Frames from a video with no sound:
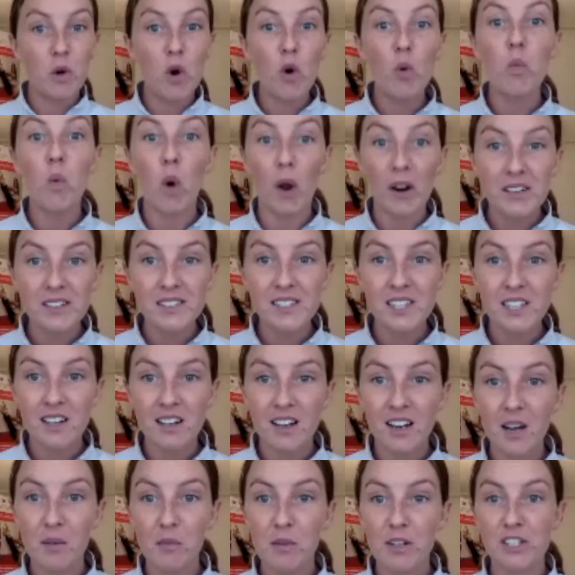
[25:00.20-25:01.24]
all want to
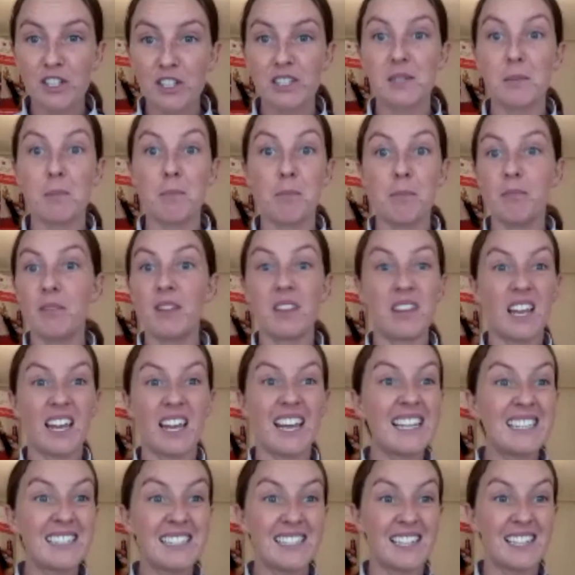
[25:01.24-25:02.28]
learn, which is
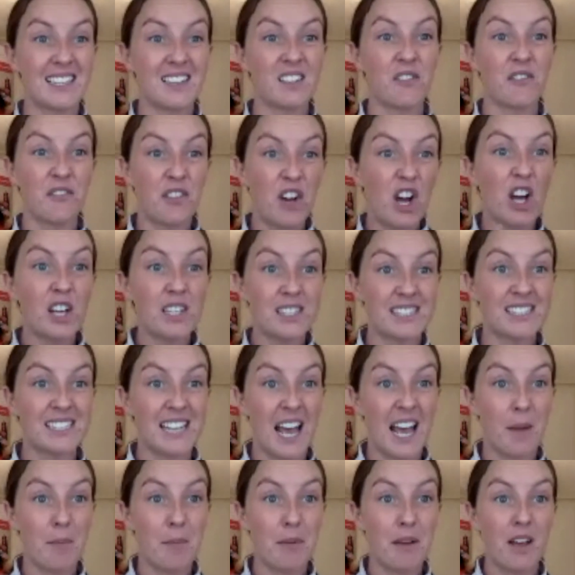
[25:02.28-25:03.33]
the first
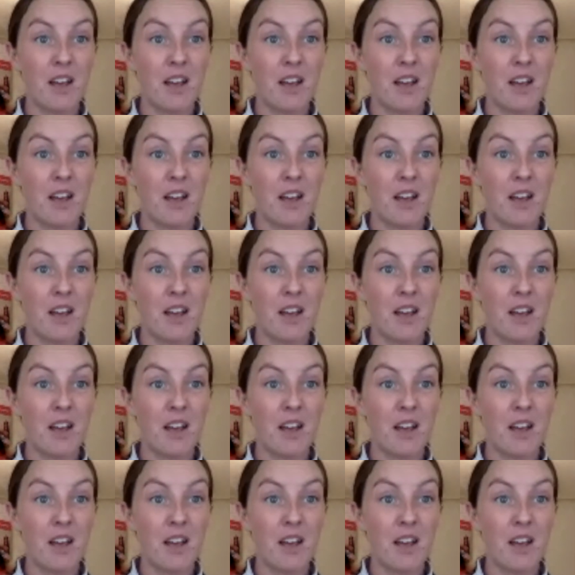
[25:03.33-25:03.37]
step,